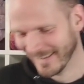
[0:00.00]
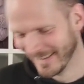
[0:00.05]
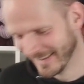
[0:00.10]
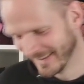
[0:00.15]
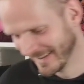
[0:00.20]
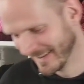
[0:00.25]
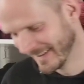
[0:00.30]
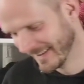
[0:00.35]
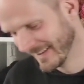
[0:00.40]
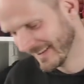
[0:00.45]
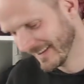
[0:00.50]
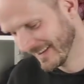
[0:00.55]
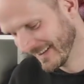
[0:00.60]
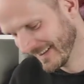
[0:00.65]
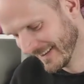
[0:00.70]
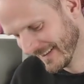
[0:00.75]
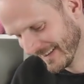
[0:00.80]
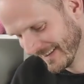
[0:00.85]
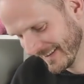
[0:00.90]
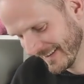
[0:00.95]

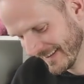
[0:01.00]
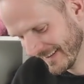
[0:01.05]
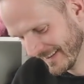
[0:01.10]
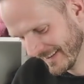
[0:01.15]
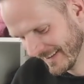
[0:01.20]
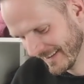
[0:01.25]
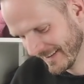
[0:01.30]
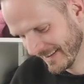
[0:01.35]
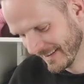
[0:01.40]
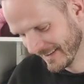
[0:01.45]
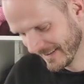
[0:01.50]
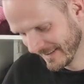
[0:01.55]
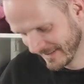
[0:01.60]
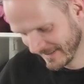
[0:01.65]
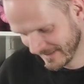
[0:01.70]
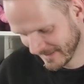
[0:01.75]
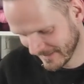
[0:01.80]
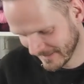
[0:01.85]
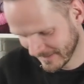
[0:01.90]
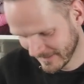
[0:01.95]

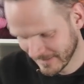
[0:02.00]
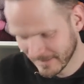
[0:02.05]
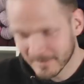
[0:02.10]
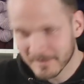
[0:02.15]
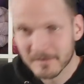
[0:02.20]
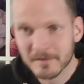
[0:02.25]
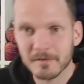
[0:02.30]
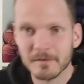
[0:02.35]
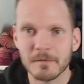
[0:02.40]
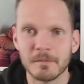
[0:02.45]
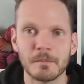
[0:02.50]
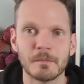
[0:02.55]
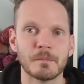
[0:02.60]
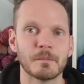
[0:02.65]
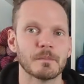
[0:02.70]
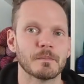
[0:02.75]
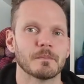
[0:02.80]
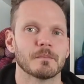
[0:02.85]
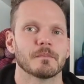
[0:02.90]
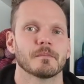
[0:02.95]

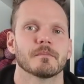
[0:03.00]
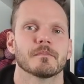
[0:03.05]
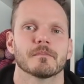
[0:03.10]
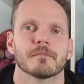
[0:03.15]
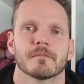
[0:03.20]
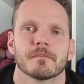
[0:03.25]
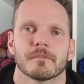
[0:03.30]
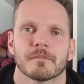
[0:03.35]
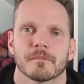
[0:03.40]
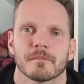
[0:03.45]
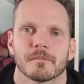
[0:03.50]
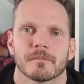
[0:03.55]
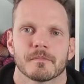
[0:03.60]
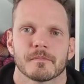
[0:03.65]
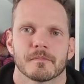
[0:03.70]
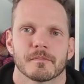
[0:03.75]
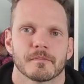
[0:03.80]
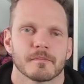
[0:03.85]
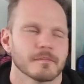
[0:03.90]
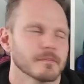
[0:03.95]

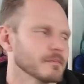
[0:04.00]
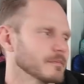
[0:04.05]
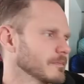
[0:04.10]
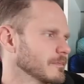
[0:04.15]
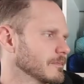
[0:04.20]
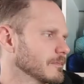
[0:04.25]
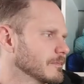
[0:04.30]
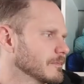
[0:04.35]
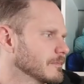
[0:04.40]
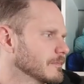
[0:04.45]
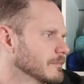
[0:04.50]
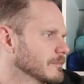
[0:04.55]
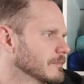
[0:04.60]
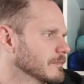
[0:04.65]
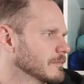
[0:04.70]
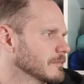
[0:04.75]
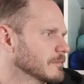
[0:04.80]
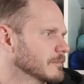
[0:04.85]
The person shown says nothing.